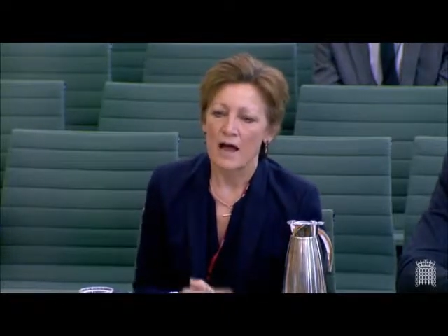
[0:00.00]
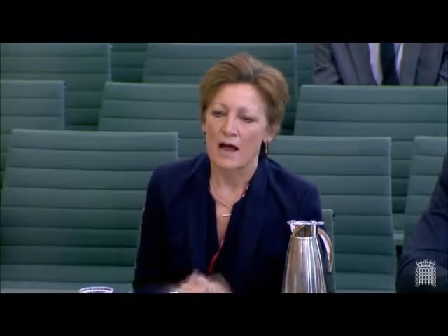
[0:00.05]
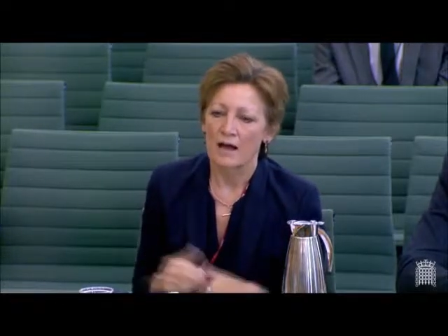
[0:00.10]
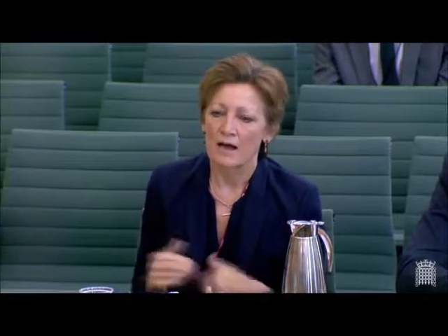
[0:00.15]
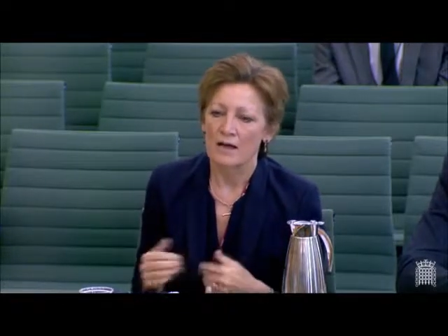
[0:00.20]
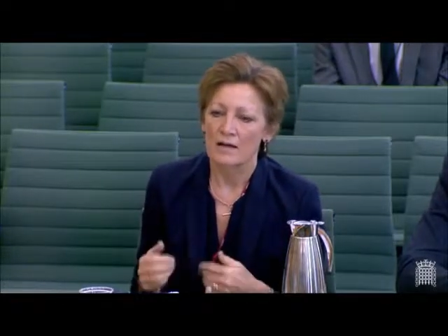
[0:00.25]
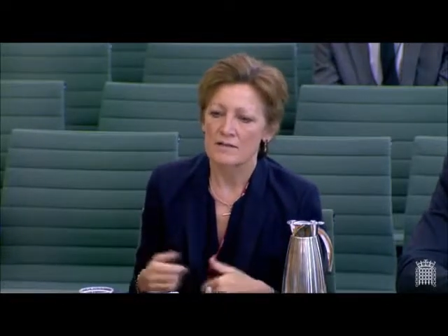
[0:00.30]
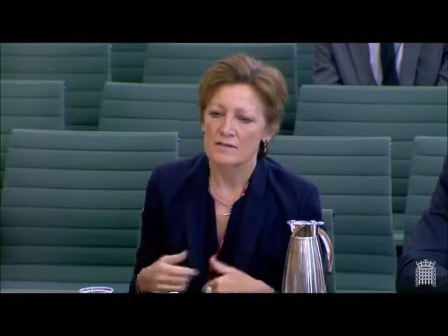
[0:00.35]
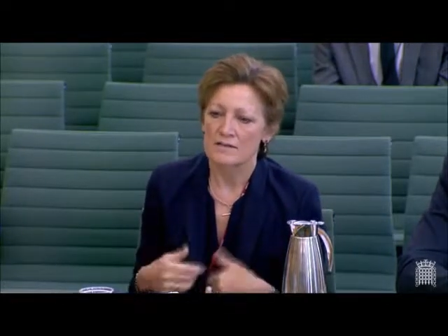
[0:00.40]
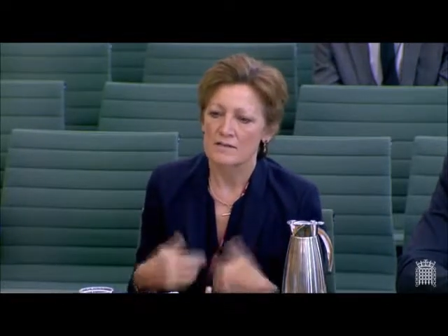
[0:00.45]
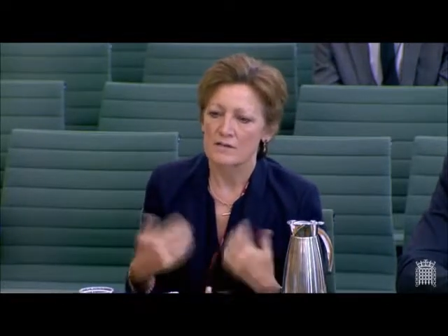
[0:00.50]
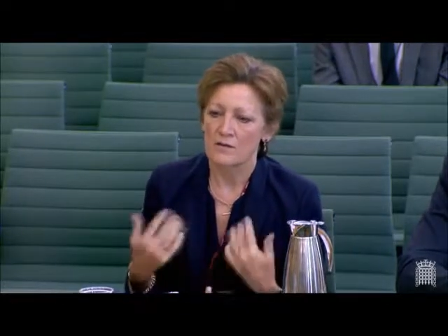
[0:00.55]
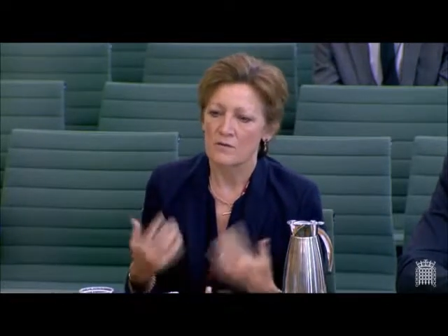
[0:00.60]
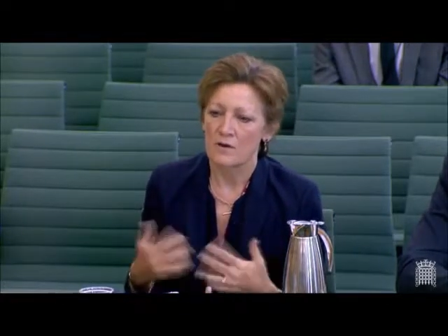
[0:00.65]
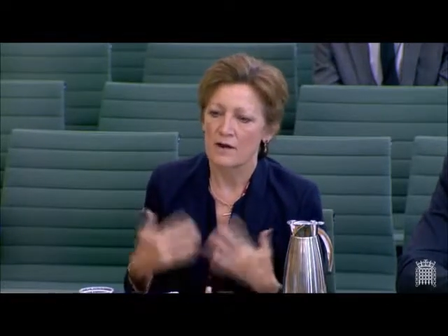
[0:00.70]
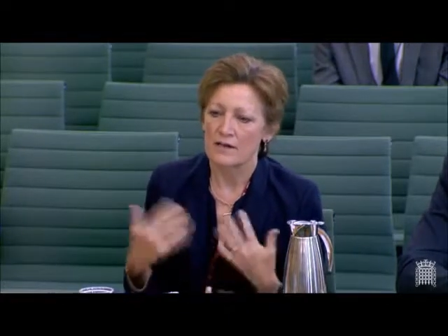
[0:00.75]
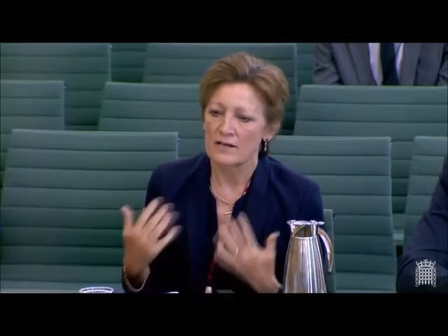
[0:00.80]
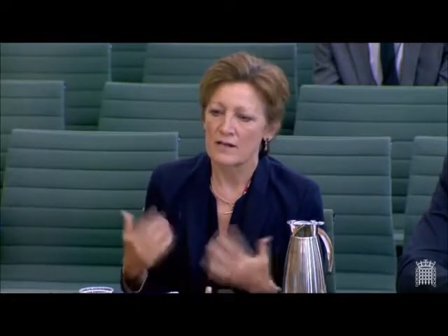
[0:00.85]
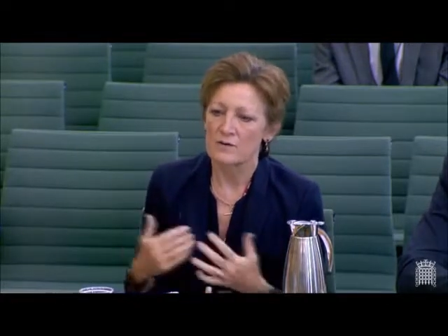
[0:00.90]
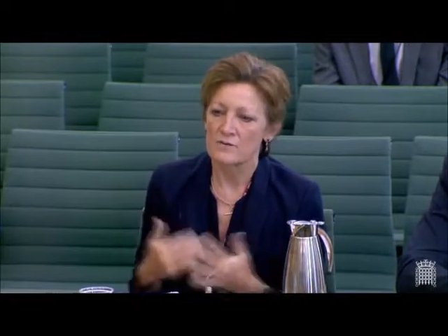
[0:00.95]
So I
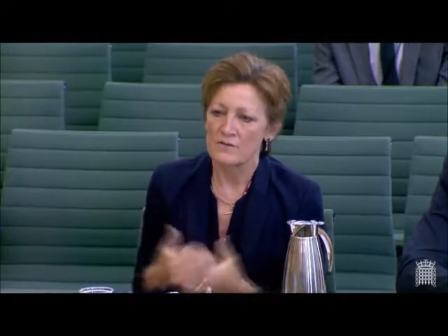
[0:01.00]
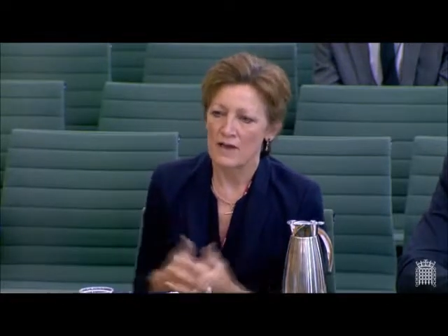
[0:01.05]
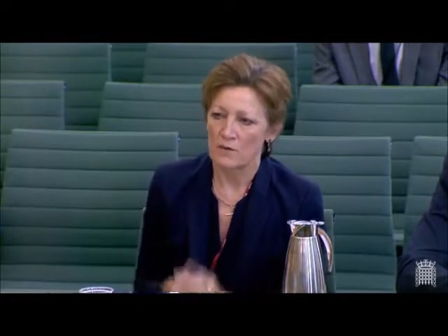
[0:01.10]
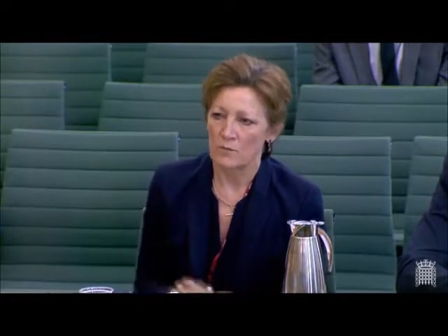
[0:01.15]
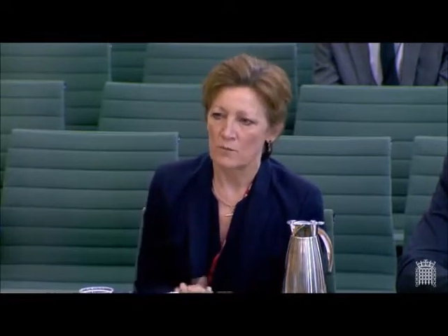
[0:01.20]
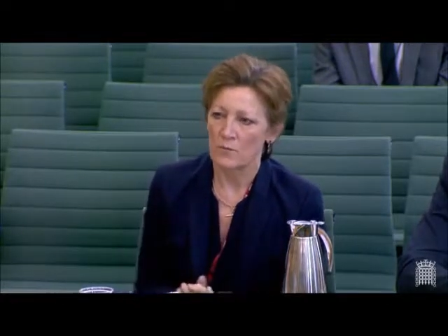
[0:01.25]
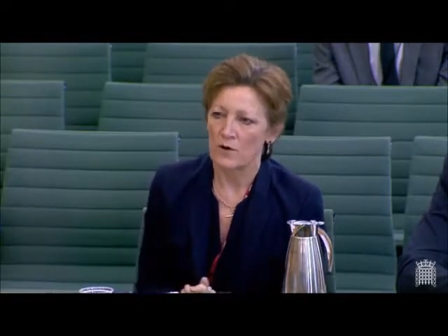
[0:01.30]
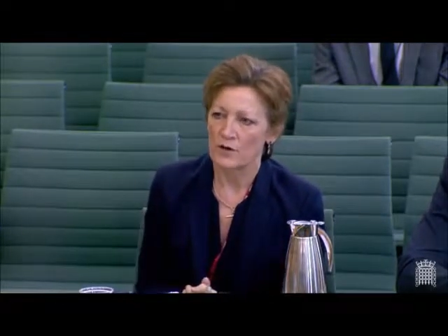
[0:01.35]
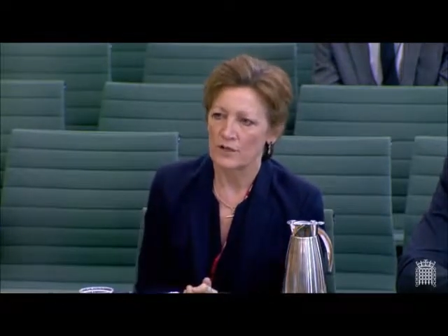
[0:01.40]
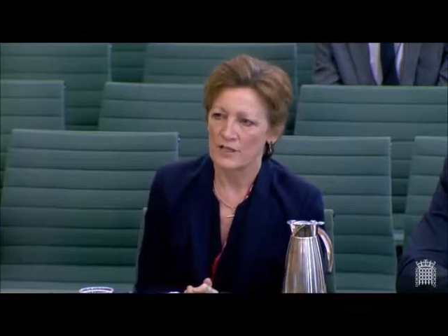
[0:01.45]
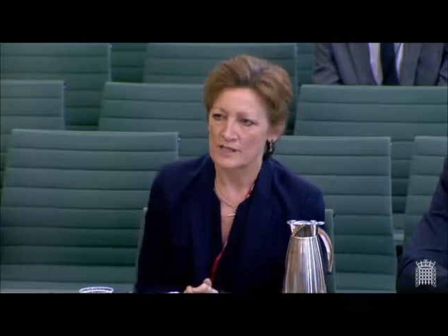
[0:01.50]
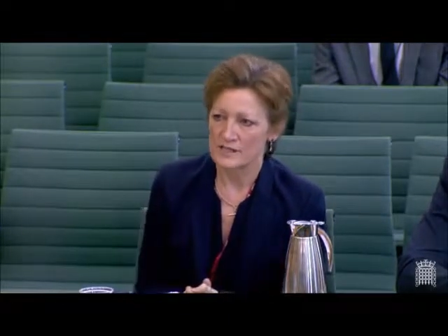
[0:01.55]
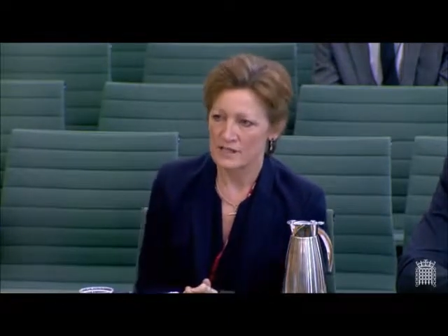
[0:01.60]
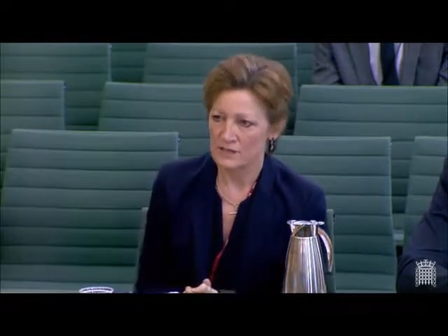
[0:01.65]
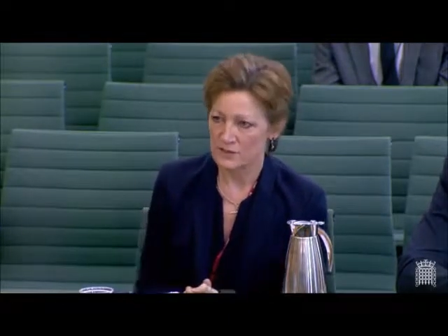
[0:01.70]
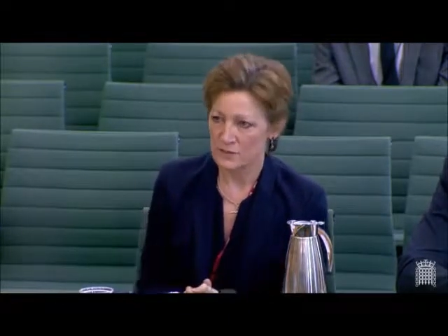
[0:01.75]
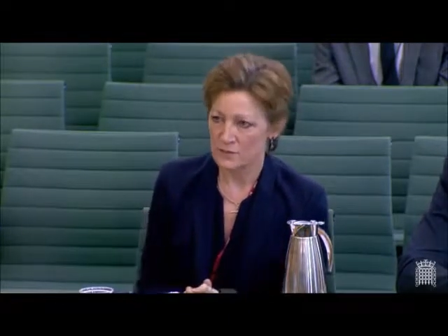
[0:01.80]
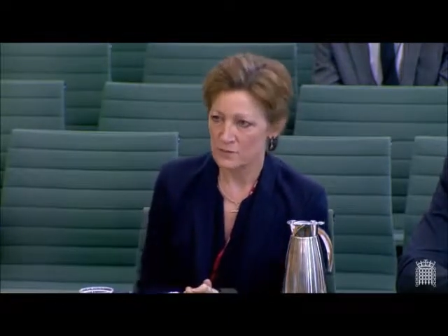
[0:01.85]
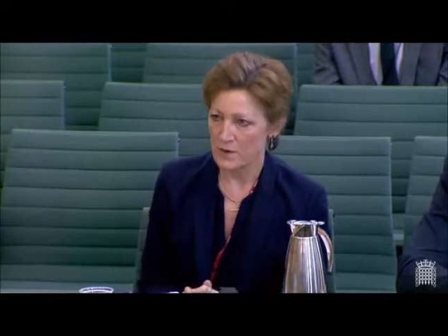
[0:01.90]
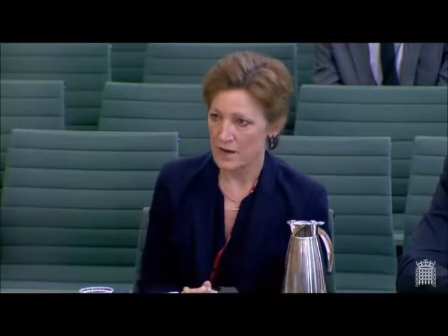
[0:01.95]
know that work is
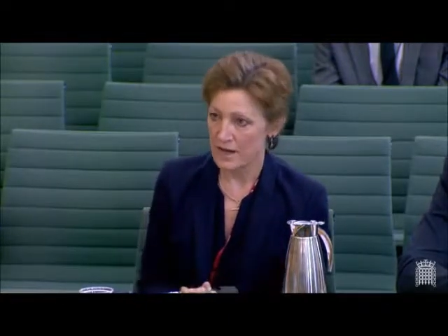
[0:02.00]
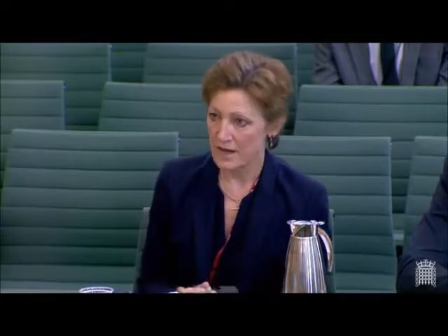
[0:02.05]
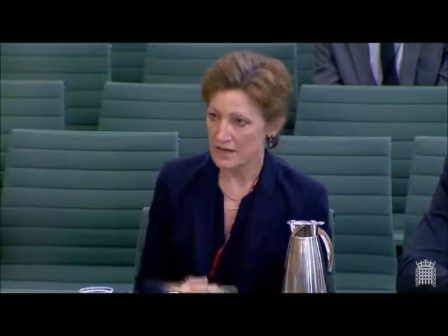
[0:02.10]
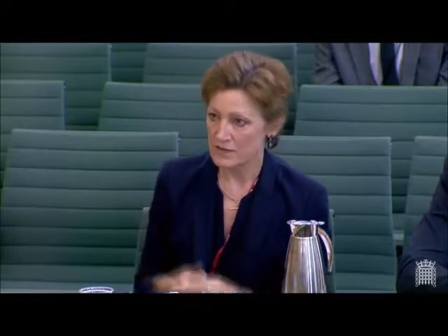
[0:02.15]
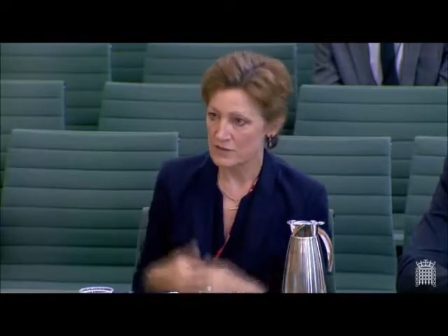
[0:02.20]
underway